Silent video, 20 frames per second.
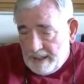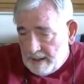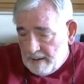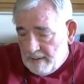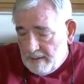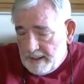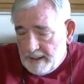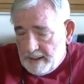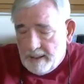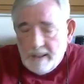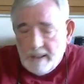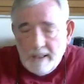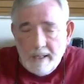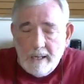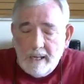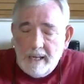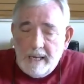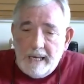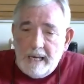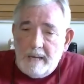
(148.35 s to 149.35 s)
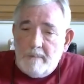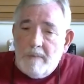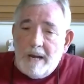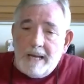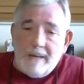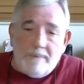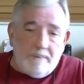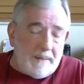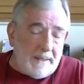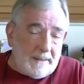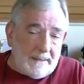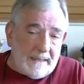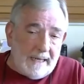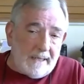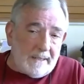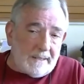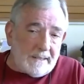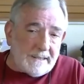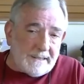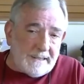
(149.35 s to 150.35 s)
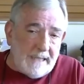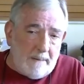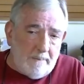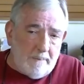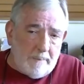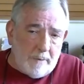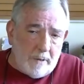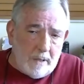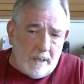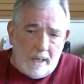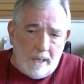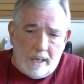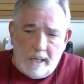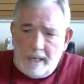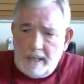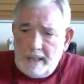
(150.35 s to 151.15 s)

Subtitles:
area, it might be late December.